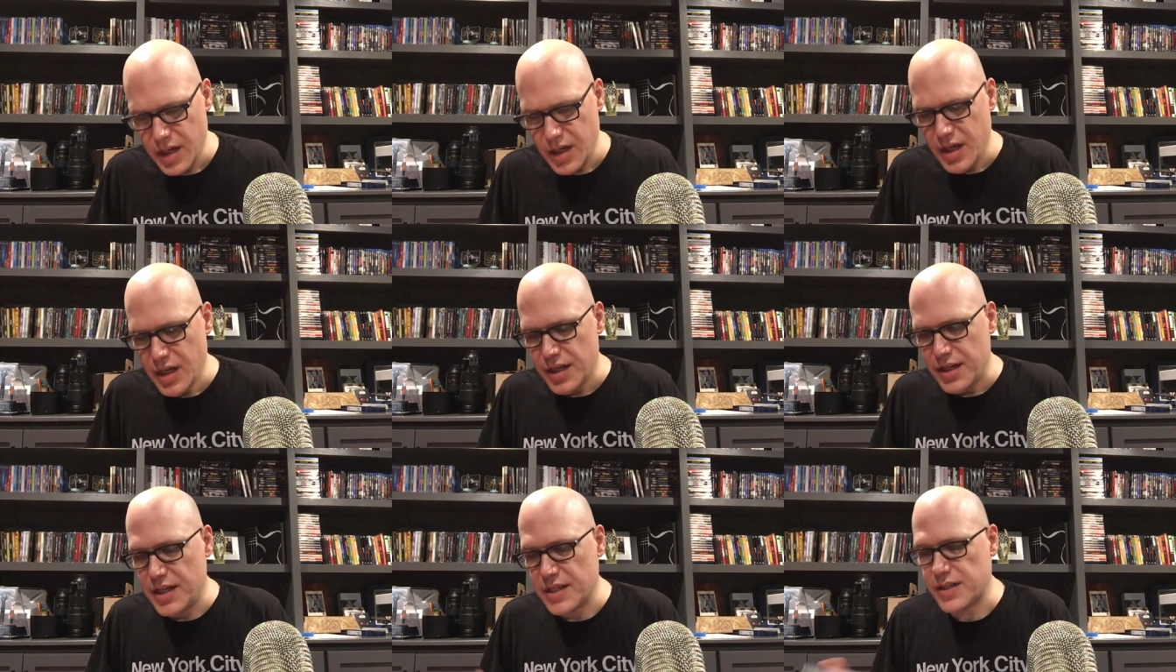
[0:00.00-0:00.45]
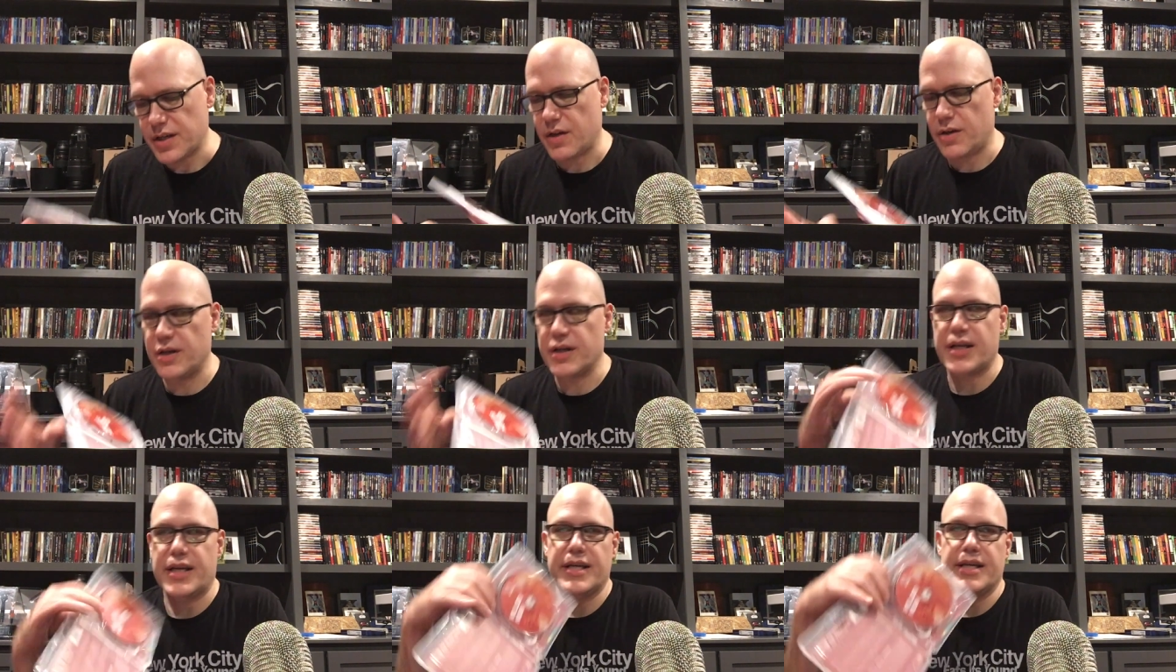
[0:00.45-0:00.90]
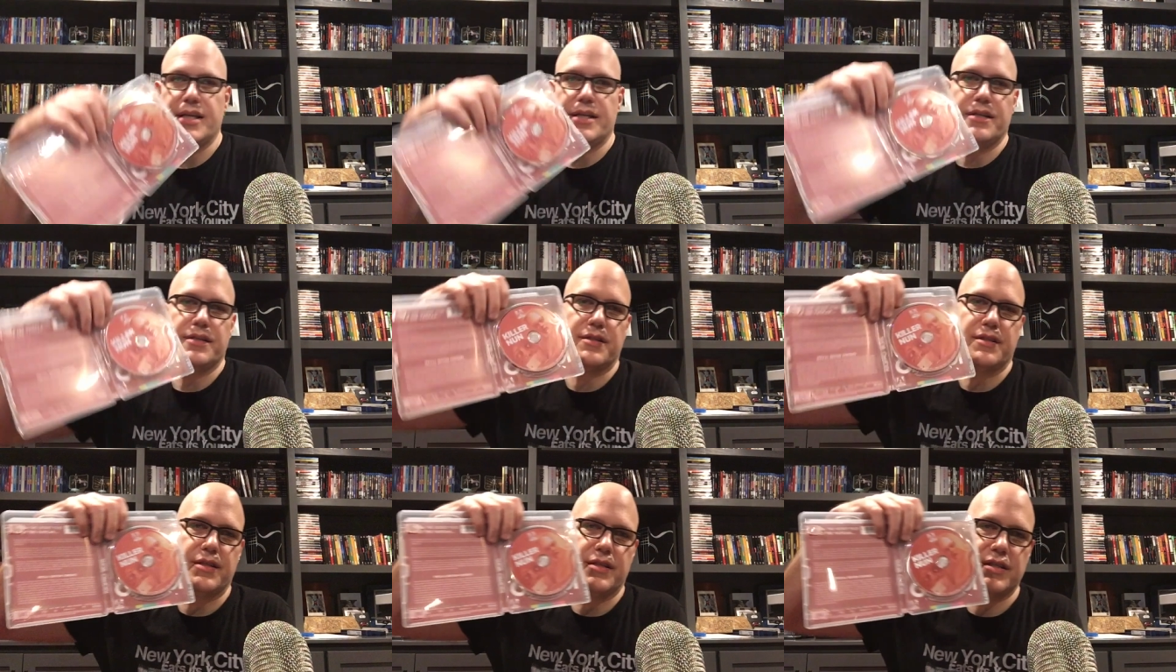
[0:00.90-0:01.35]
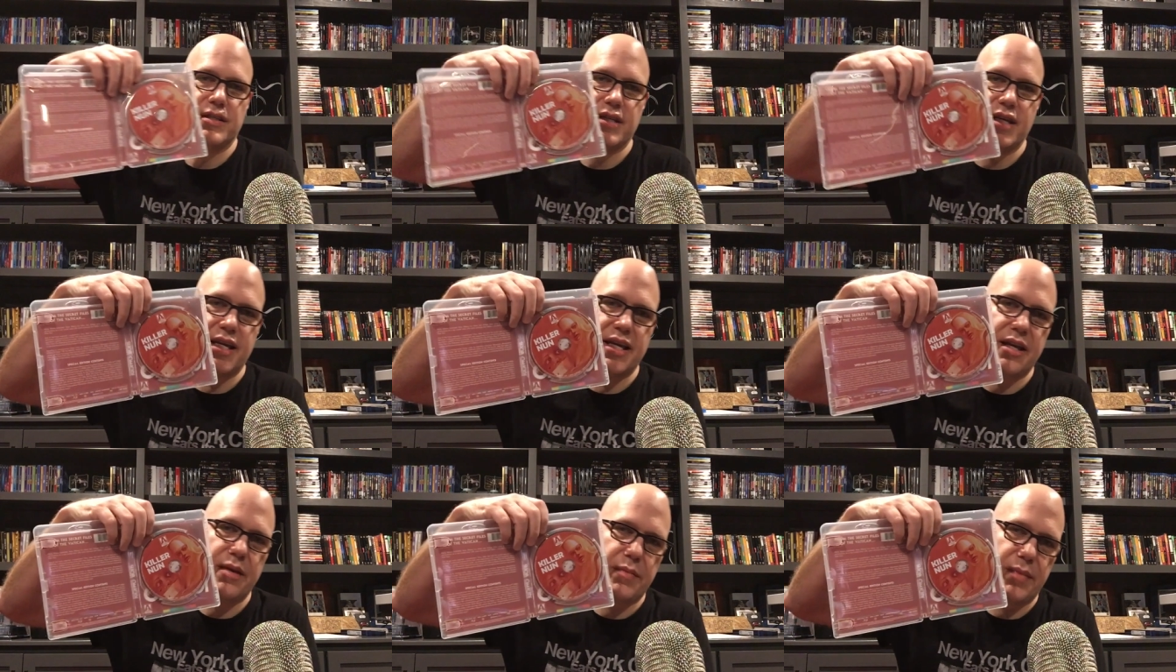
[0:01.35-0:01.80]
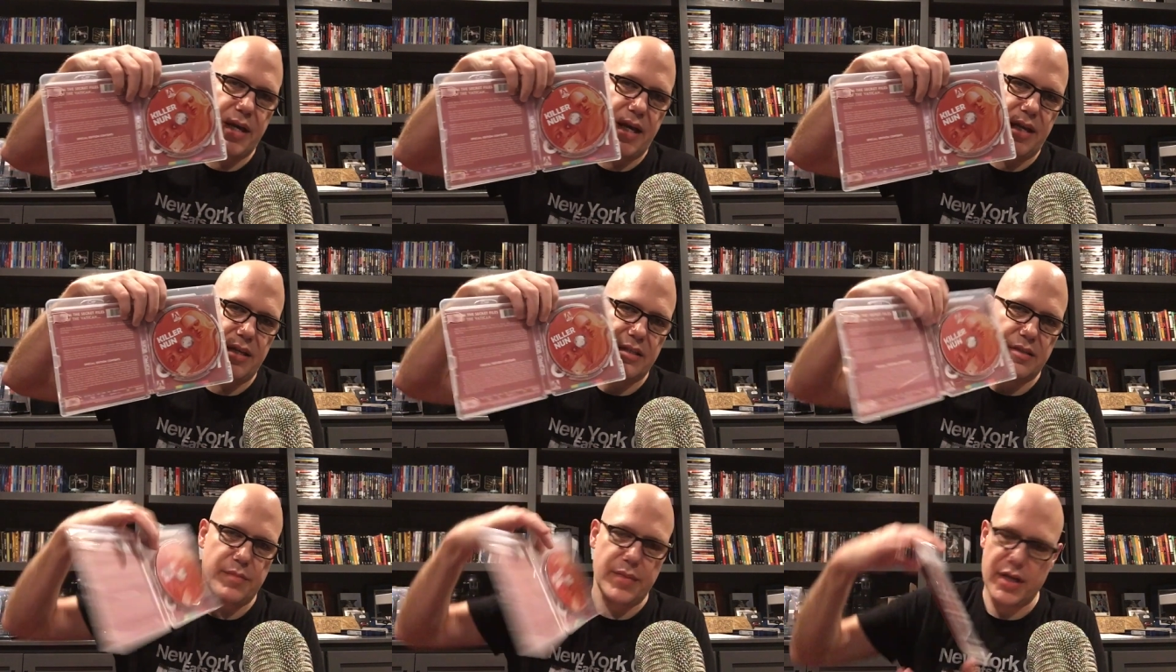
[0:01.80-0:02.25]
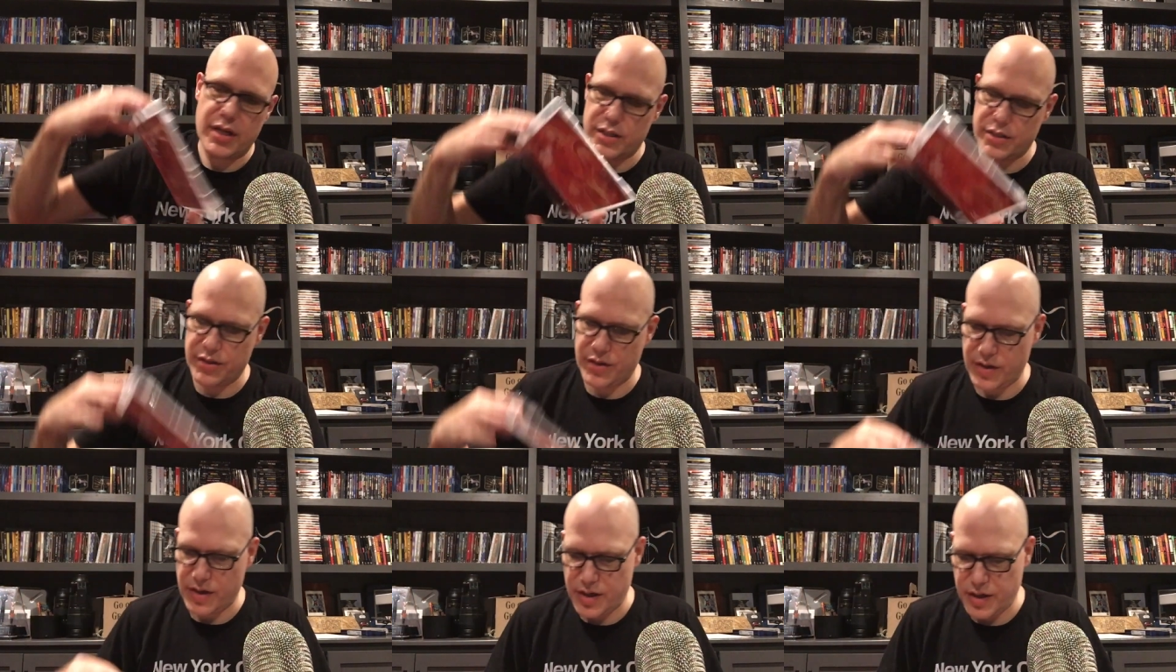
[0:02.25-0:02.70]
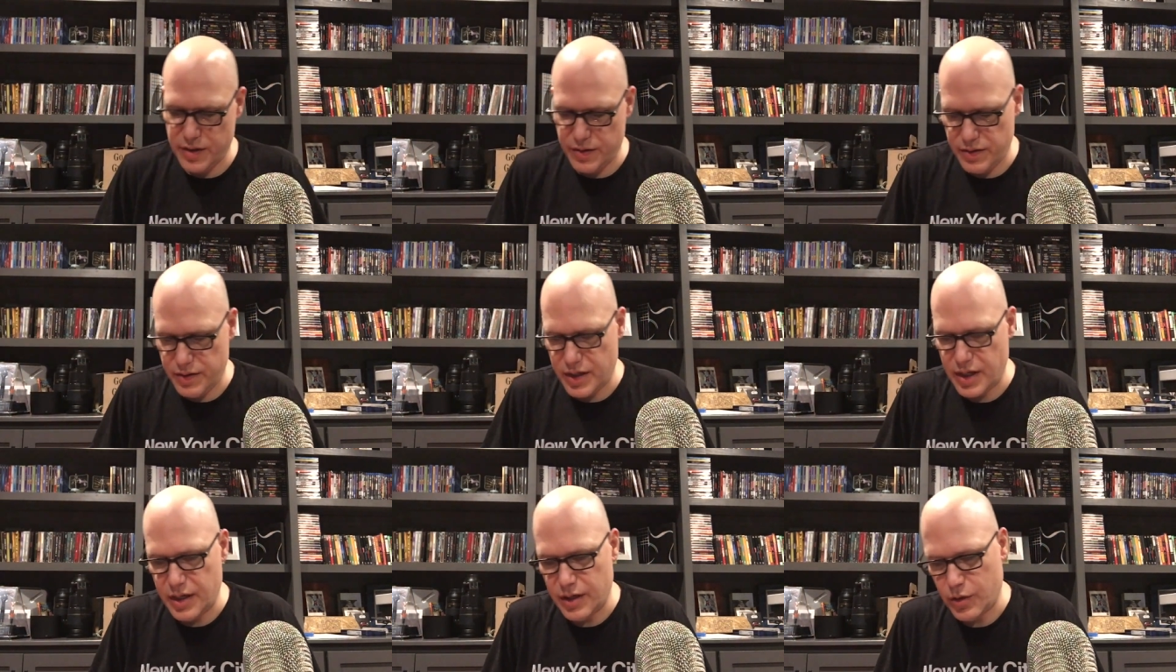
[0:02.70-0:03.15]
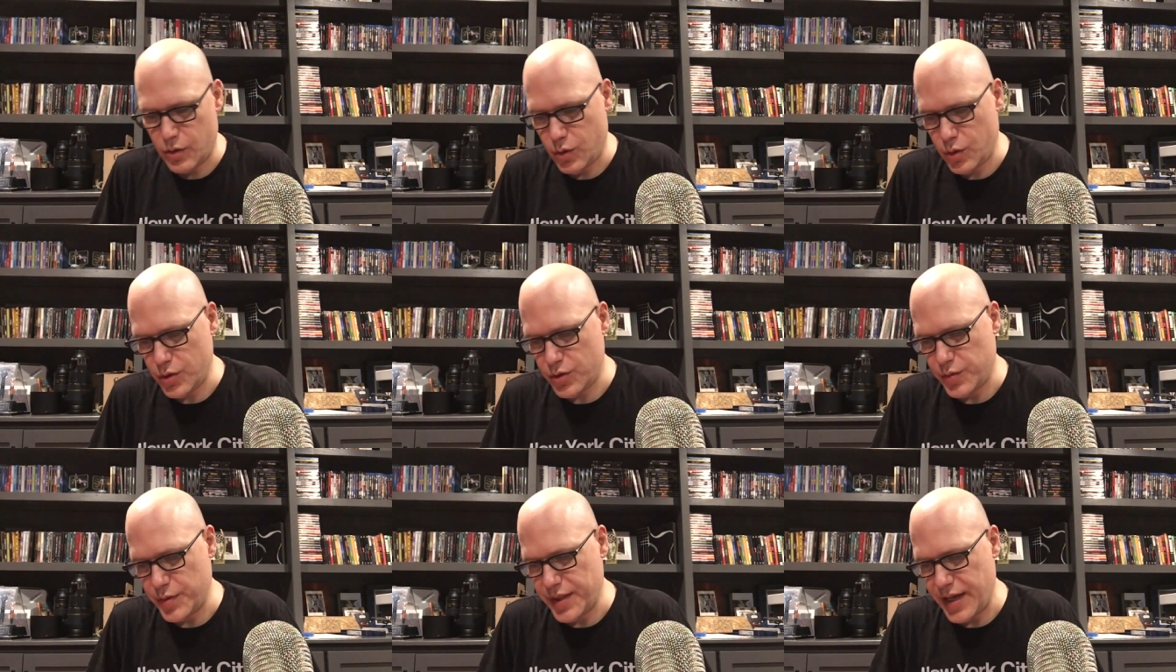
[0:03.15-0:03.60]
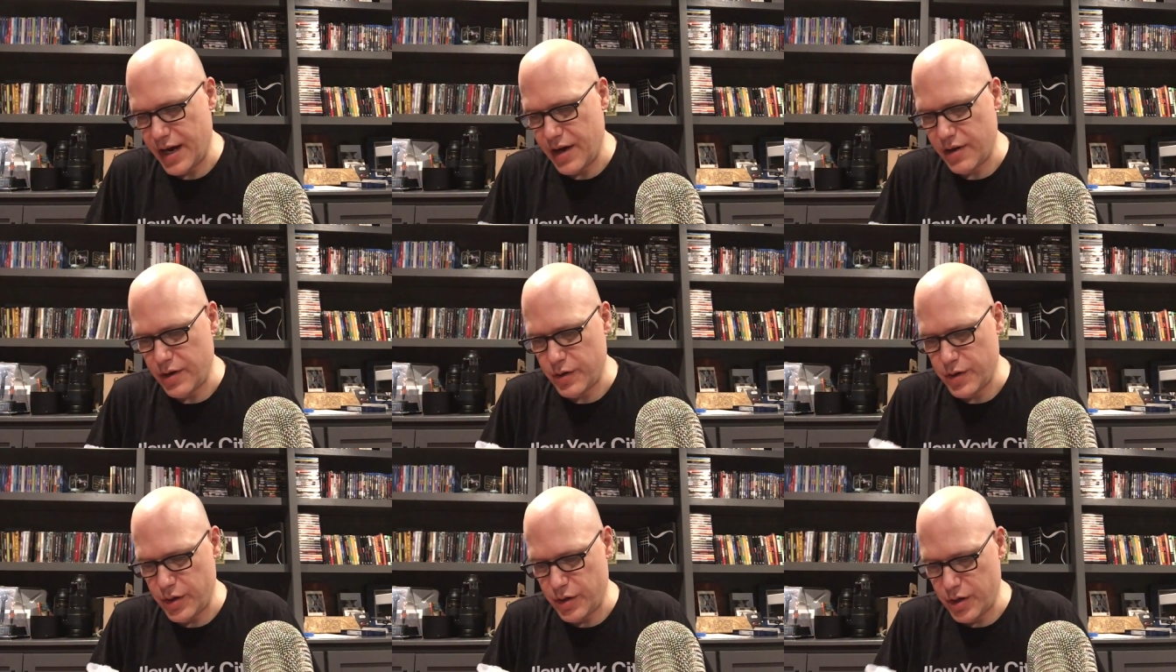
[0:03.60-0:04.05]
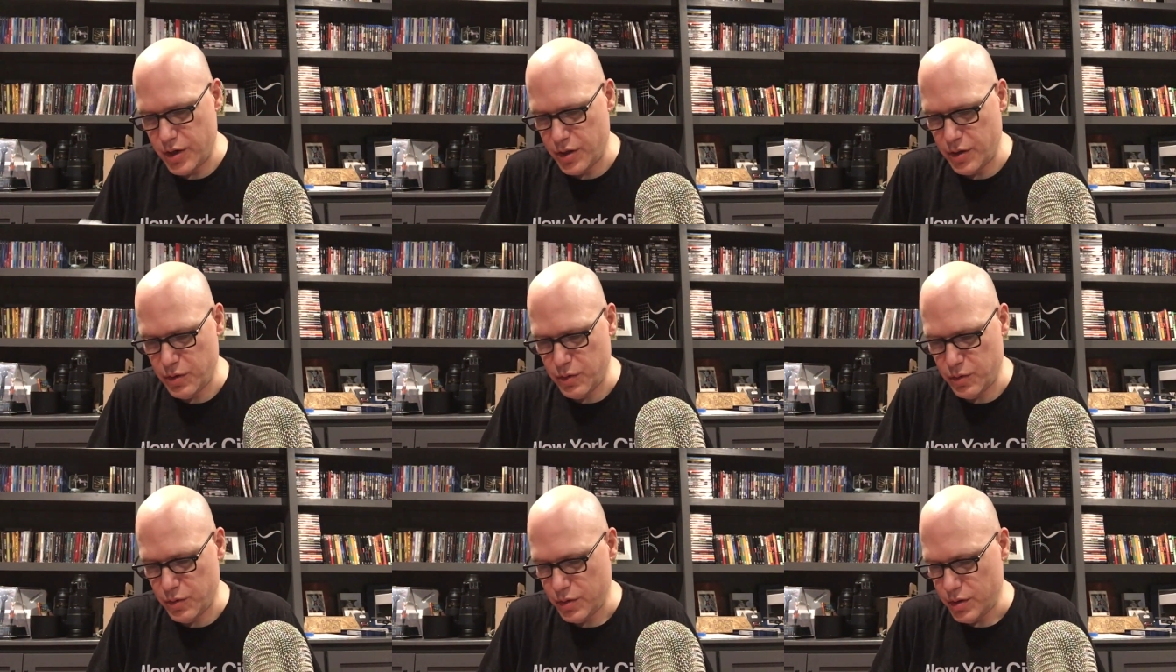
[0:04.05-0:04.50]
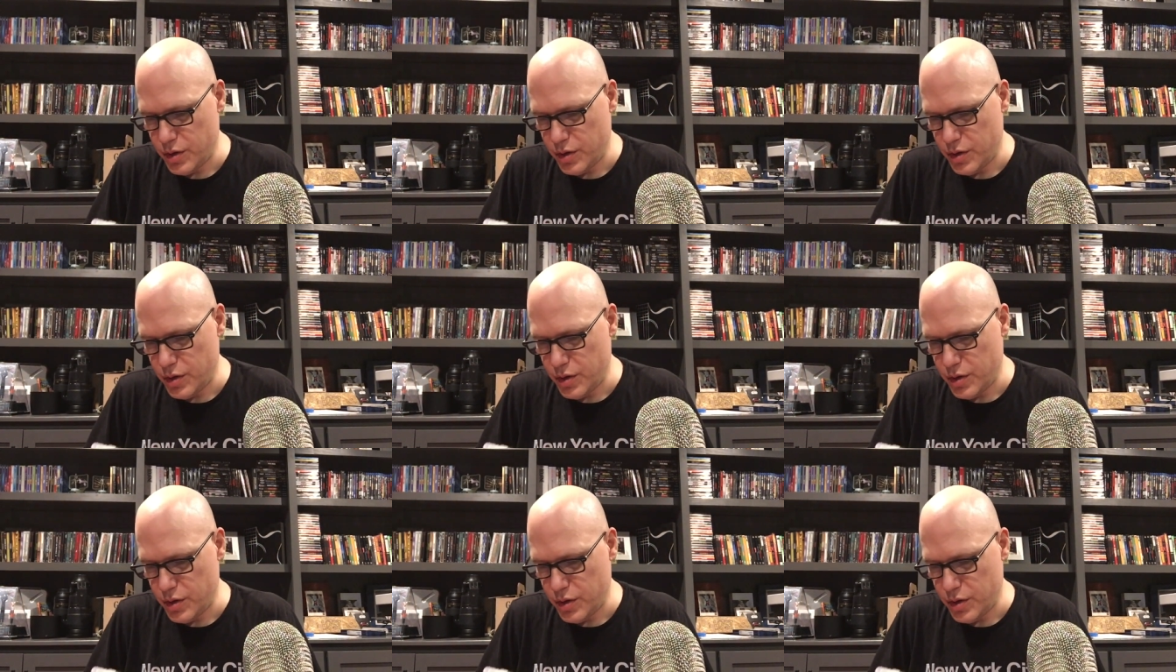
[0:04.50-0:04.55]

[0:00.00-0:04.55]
Disc art is the same as the box art, and of course with Arrow, you know,